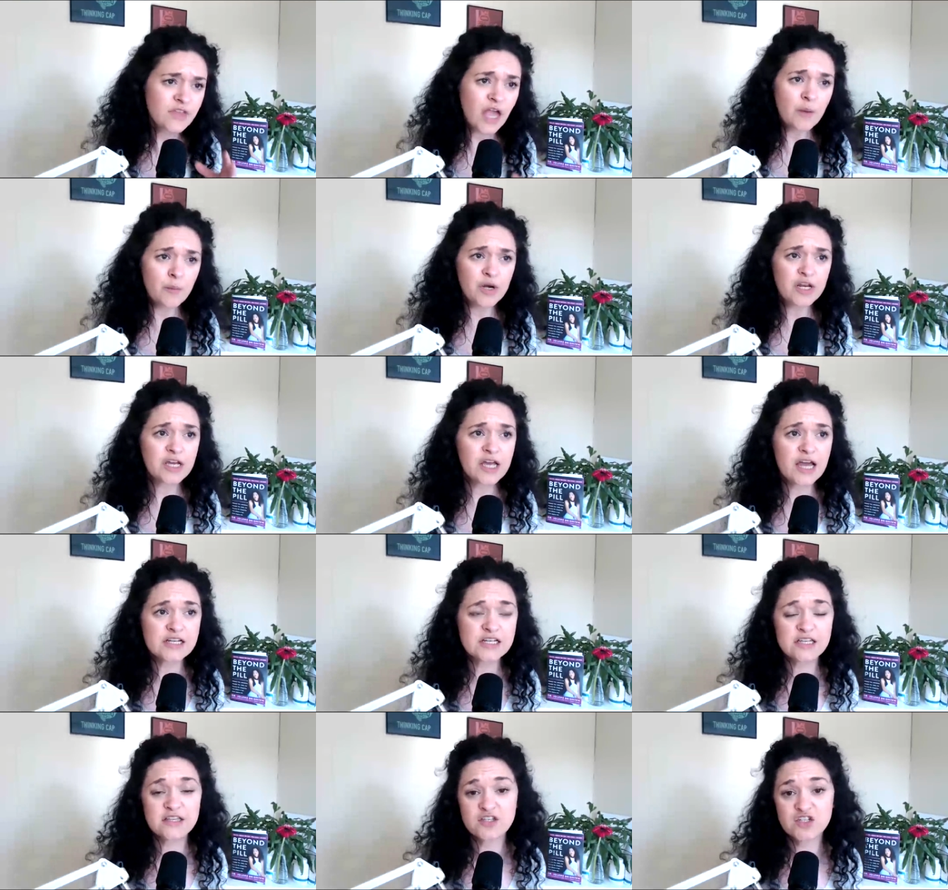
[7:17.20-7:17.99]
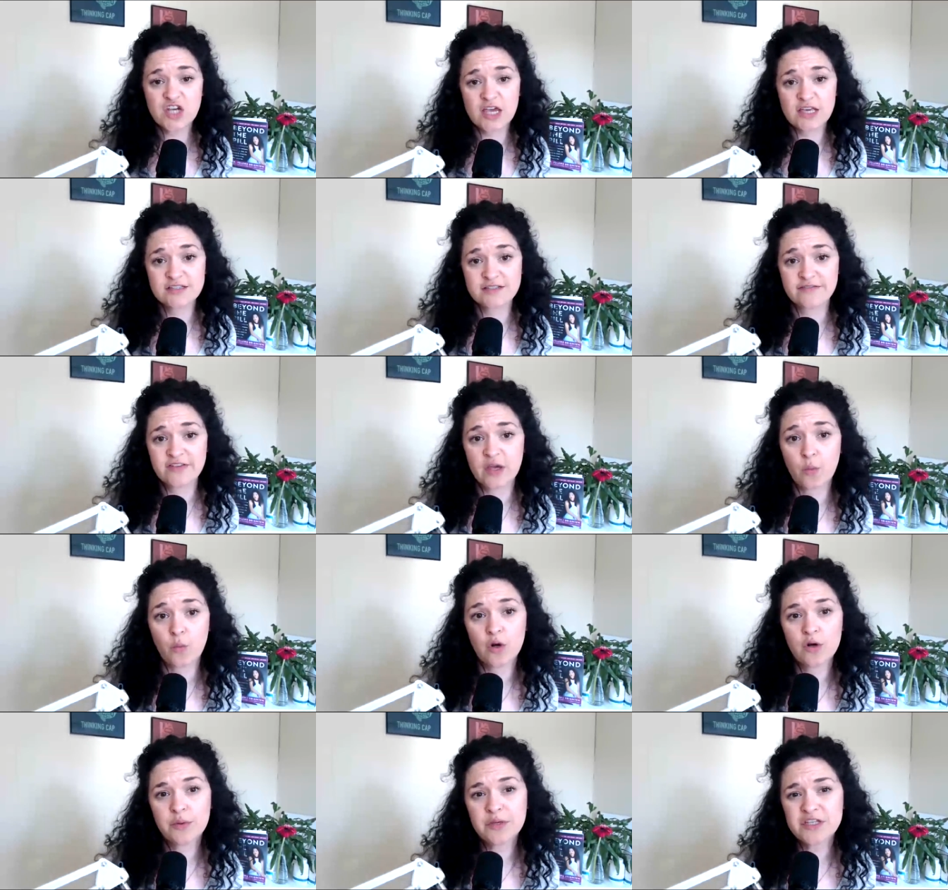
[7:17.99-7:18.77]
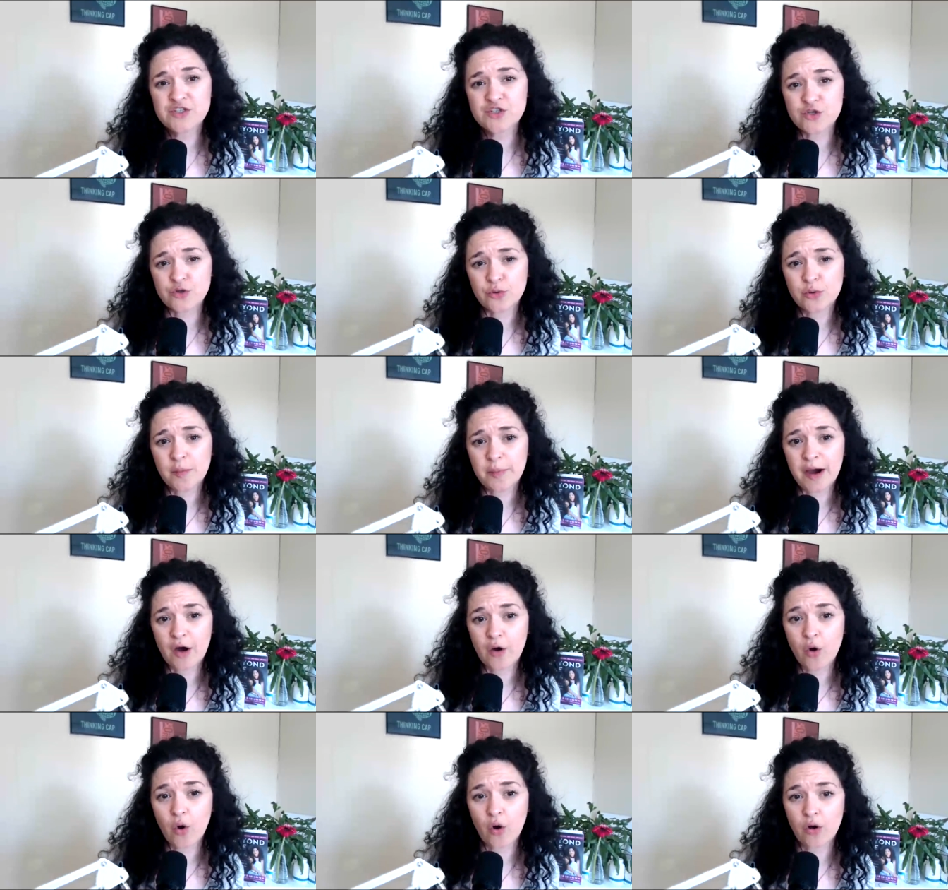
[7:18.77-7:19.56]
I want to cut to the chase of like, what do we do
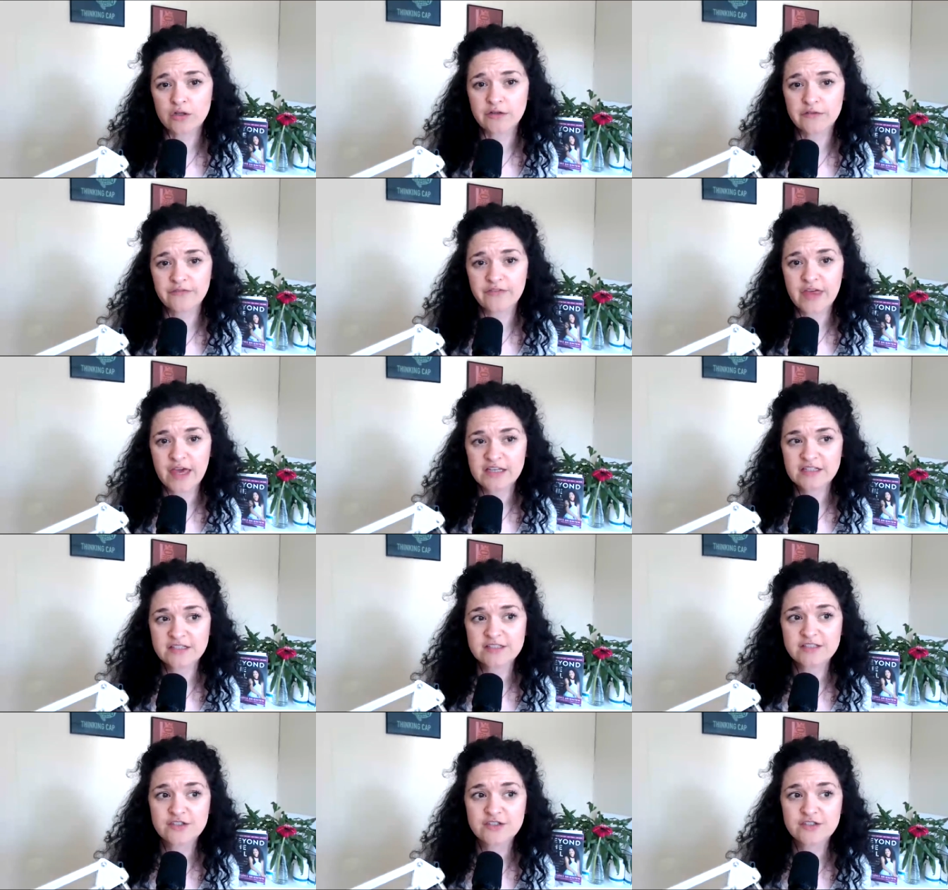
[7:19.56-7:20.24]
about all of this?